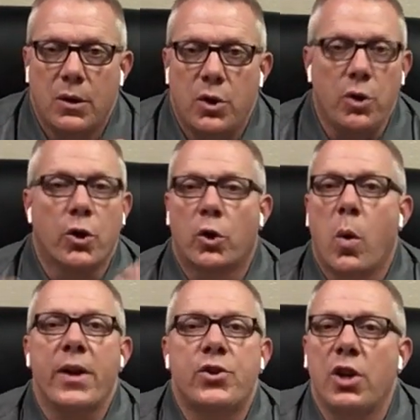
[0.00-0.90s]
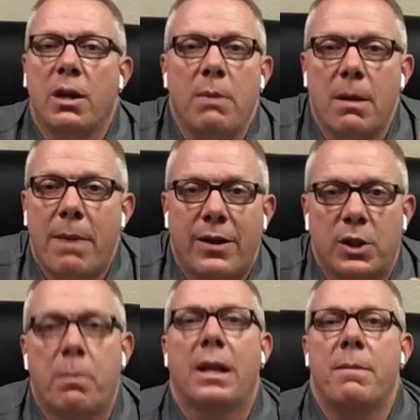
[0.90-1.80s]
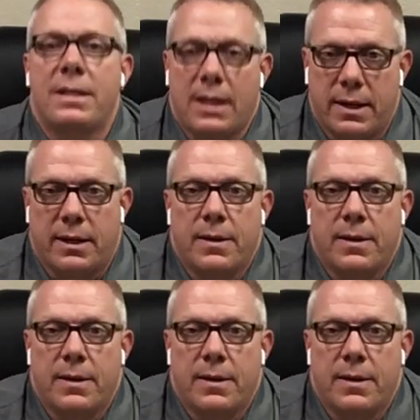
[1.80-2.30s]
You, you're questioning me about this, but let me tell you